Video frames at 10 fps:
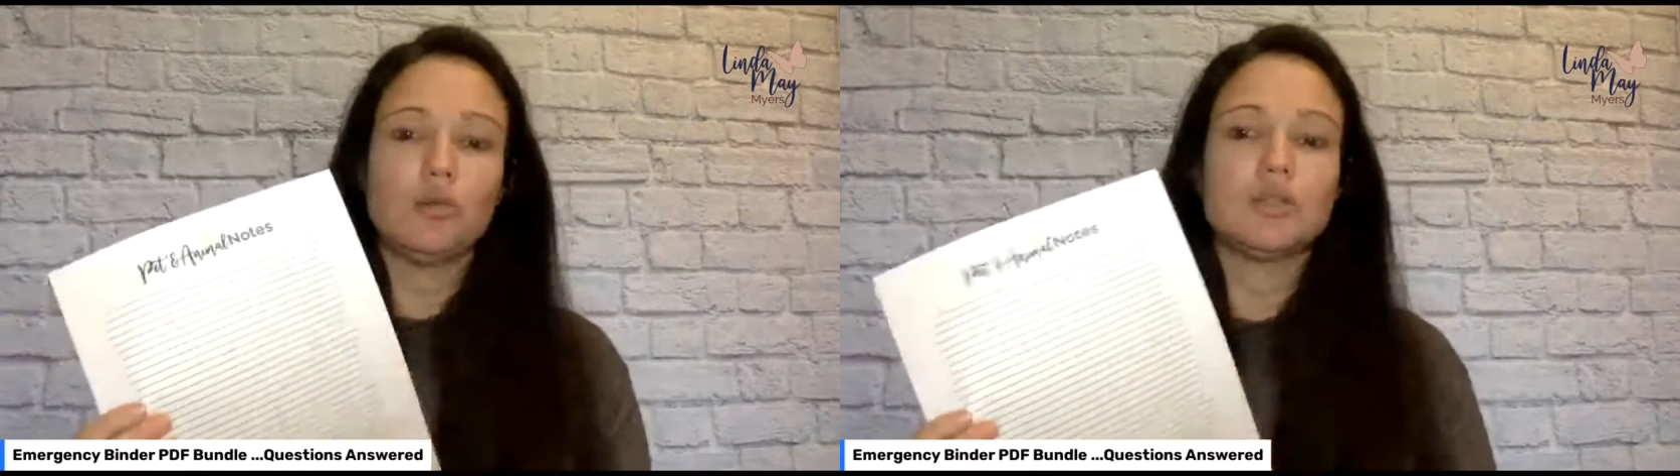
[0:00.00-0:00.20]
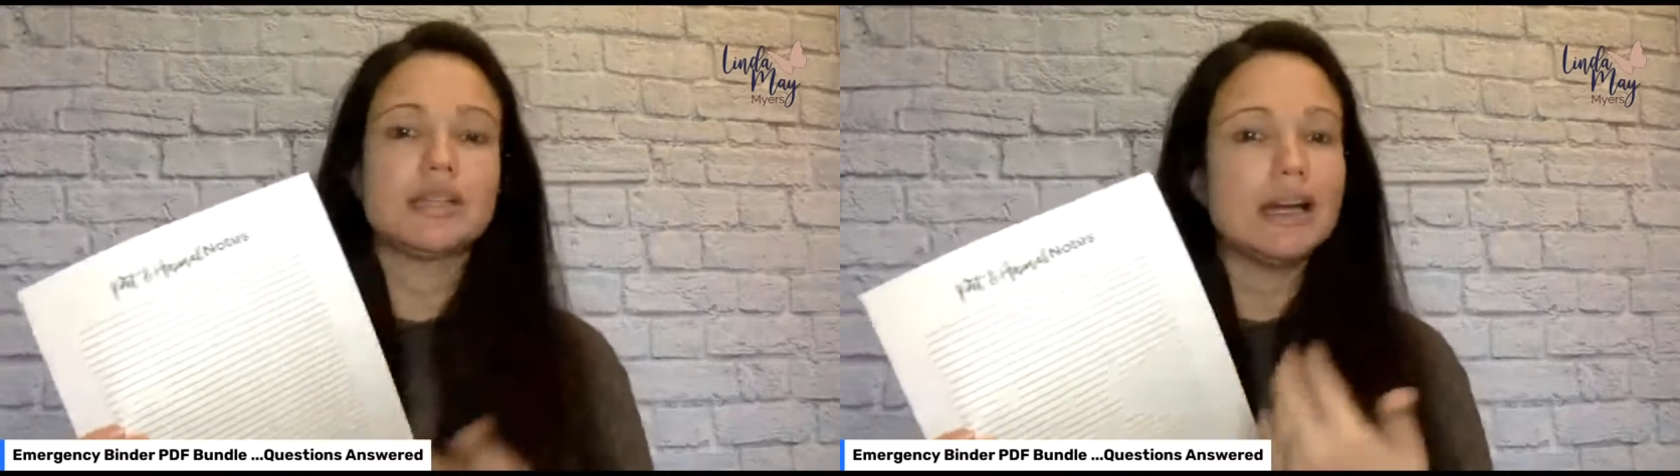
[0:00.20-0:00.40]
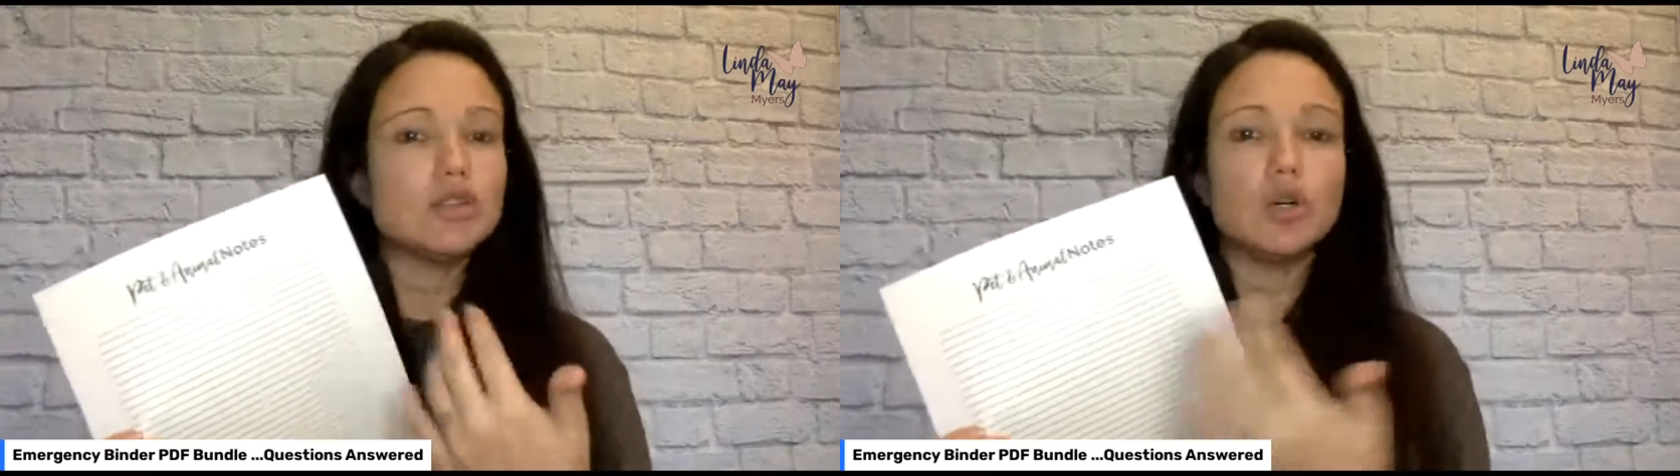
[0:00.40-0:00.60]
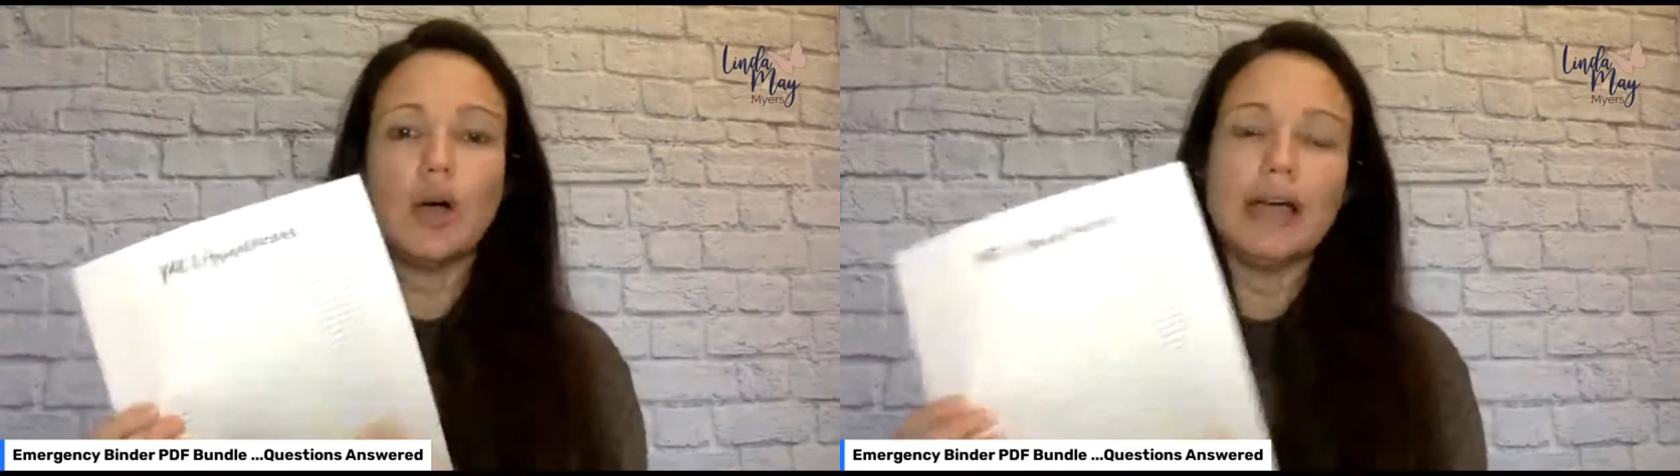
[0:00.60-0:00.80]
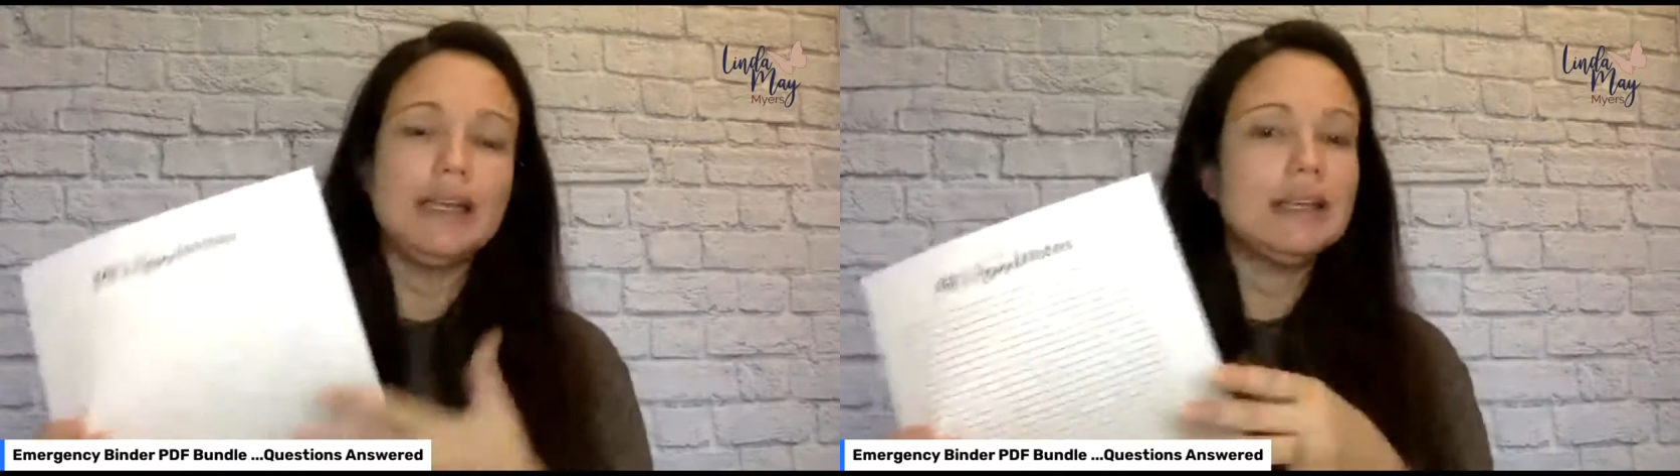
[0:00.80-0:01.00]

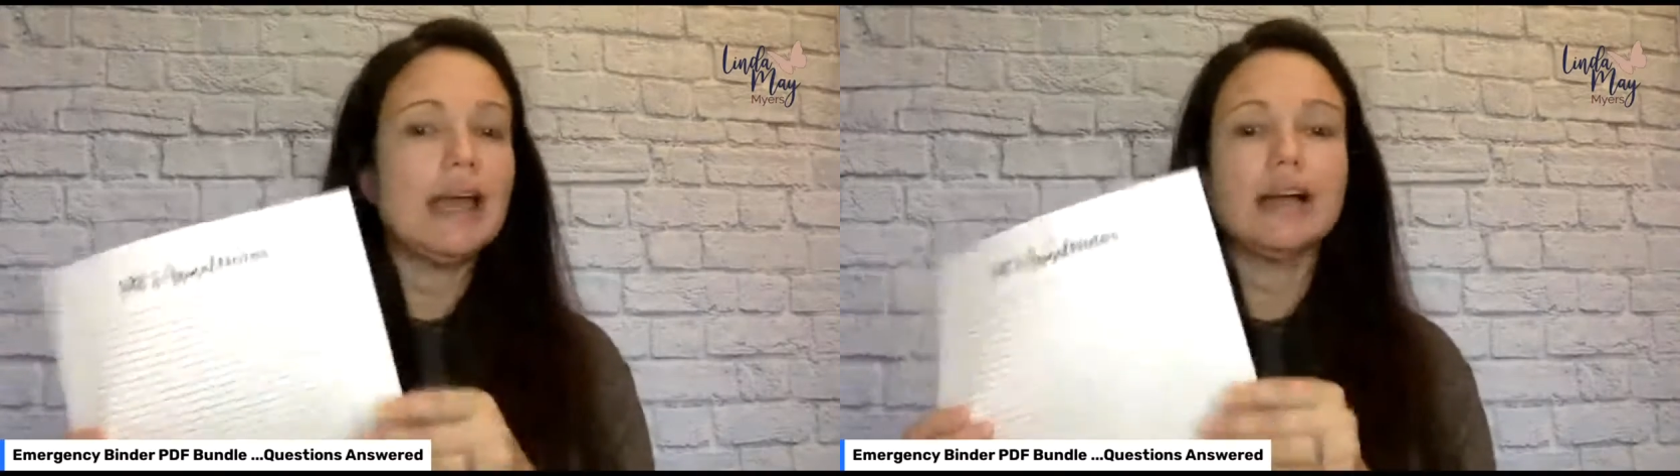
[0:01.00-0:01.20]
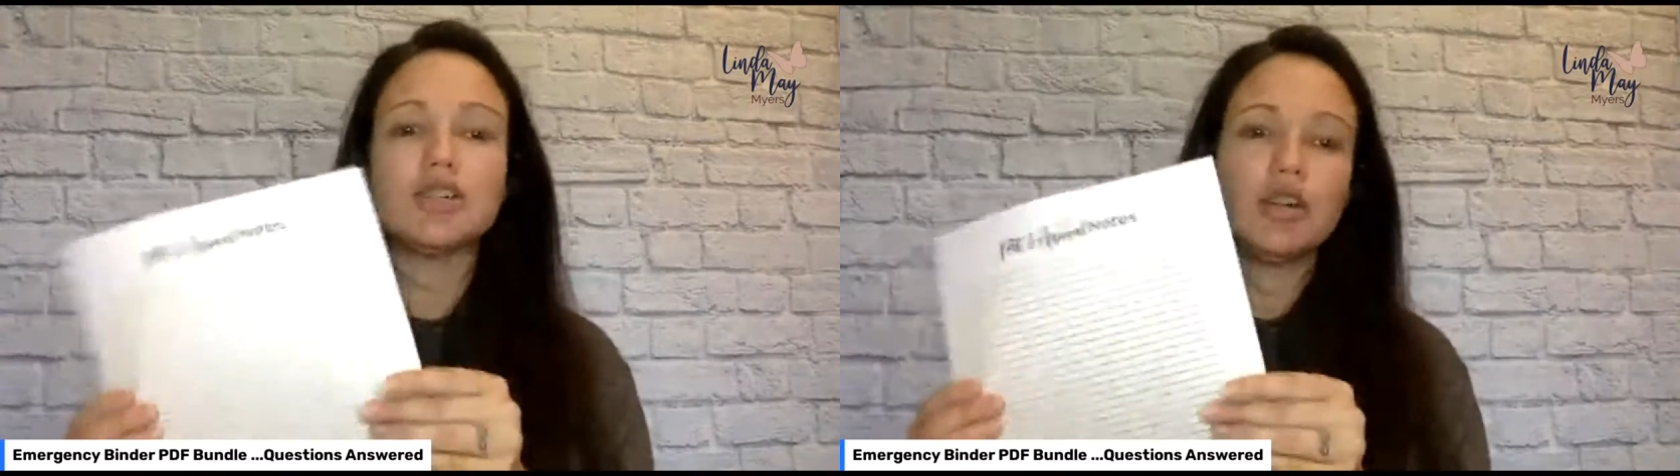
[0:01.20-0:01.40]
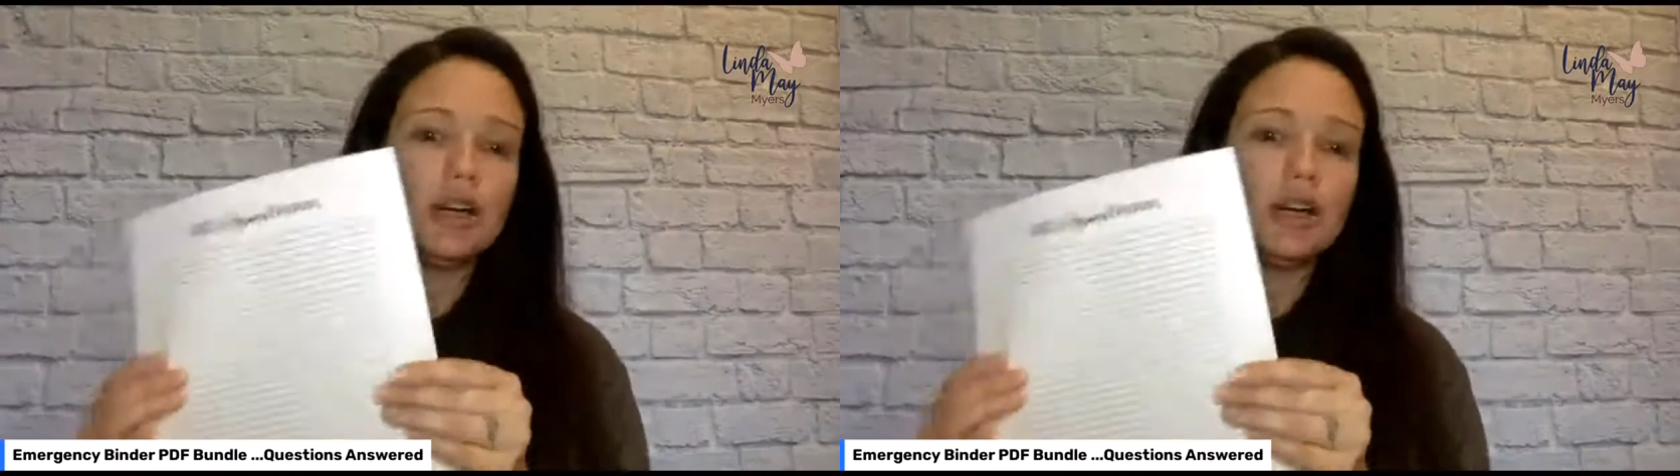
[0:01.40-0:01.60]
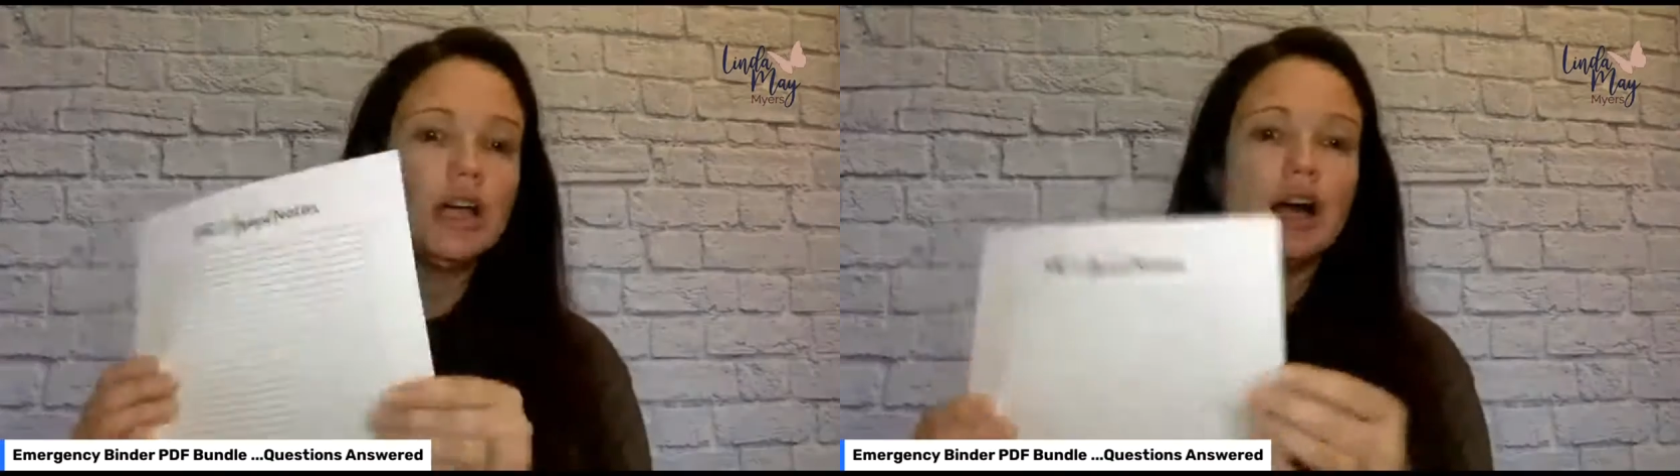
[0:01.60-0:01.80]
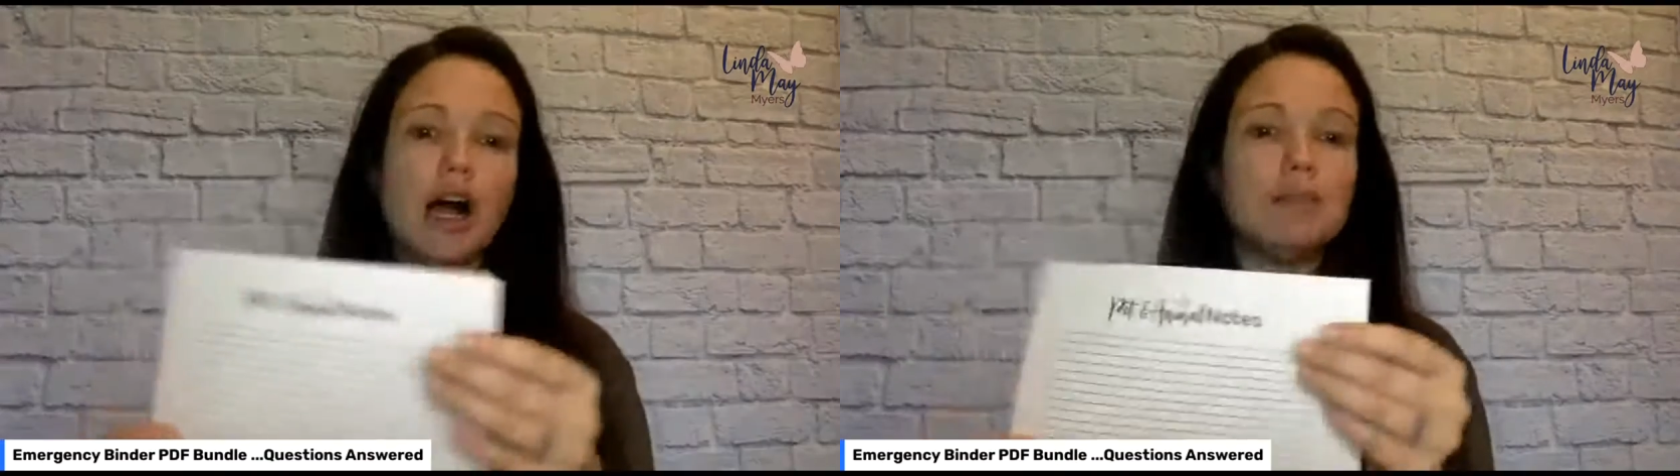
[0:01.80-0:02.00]
schedule, anything extra.
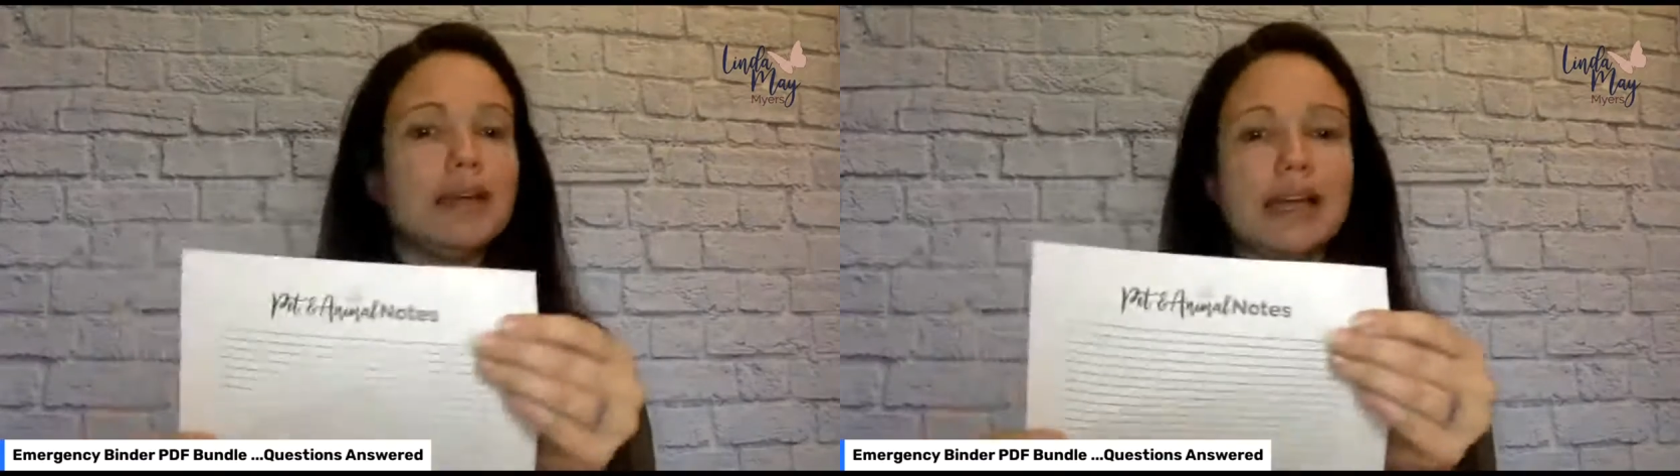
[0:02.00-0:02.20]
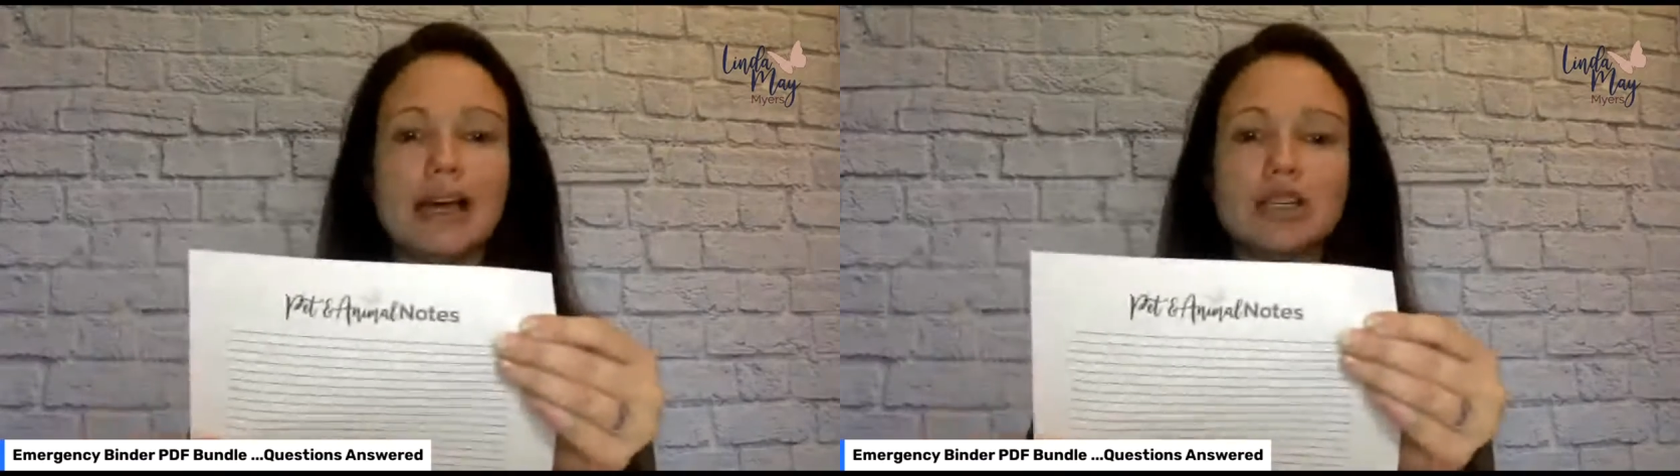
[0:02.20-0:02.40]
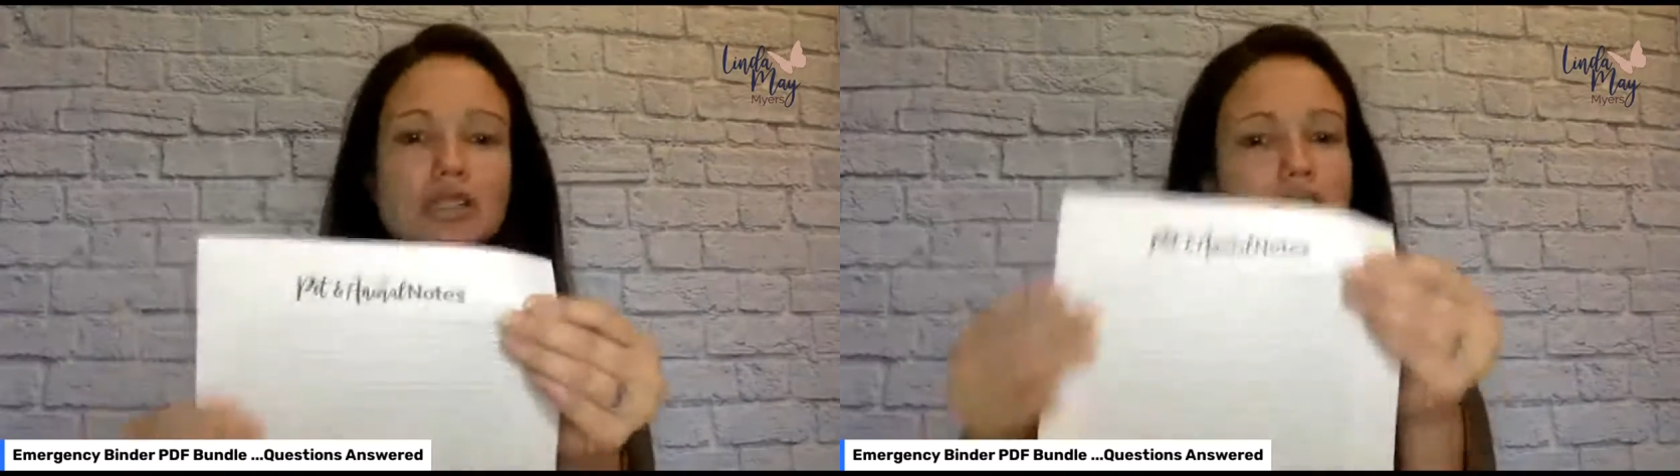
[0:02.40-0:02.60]
And again,